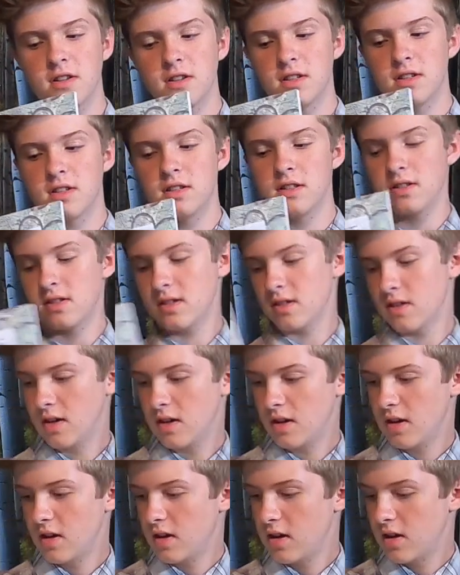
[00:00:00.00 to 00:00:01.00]
This is
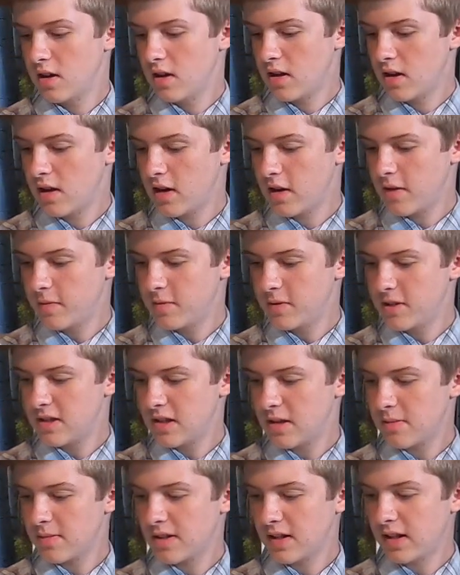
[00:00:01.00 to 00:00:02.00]
um, just
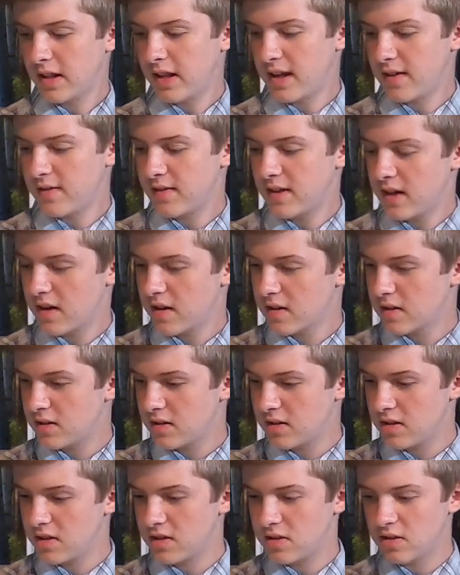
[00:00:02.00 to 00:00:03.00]
something they have there, so
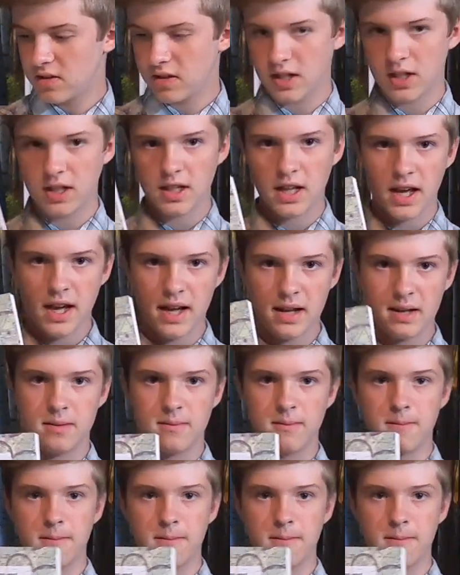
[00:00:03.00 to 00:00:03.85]
you can look at that.